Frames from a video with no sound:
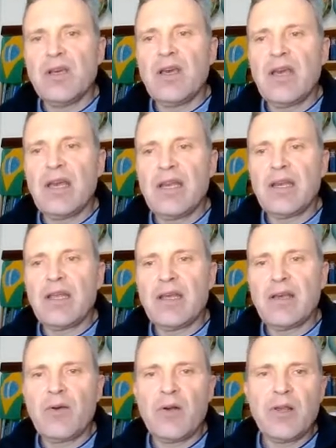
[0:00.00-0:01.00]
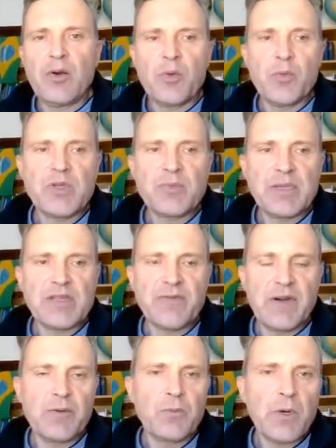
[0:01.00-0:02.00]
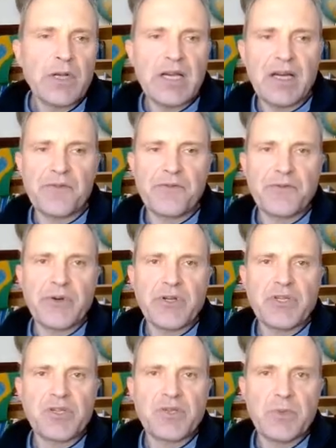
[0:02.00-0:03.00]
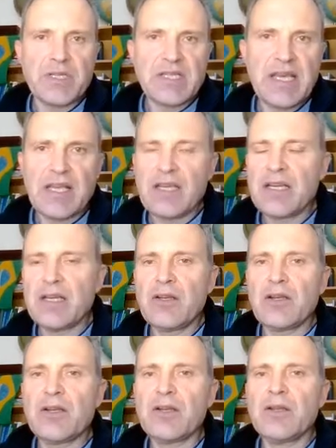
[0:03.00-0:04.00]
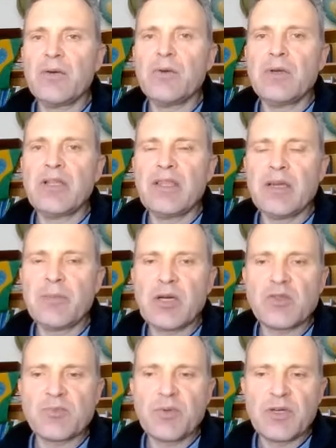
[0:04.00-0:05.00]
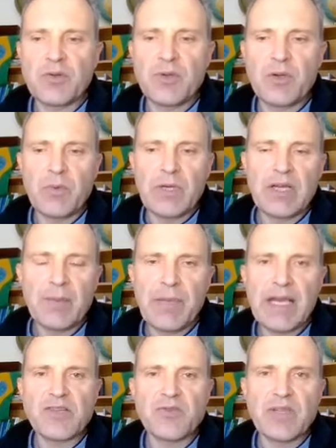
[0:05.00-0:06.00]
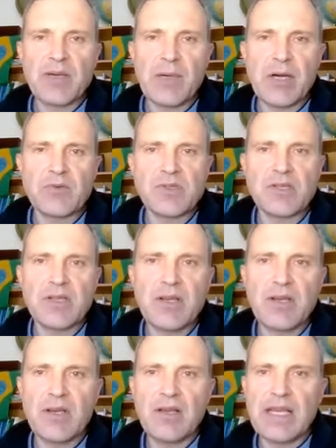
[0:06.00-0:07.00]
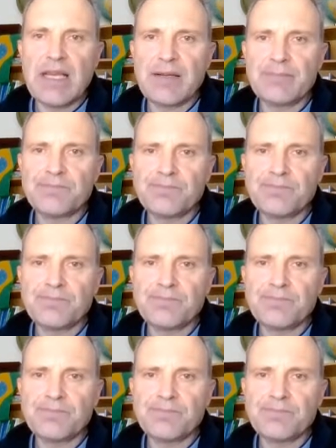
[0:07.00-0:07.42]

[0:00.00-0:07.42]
And early on we specified what kind of drugs we take, not only the amounts, but we'll come back to the amounts later.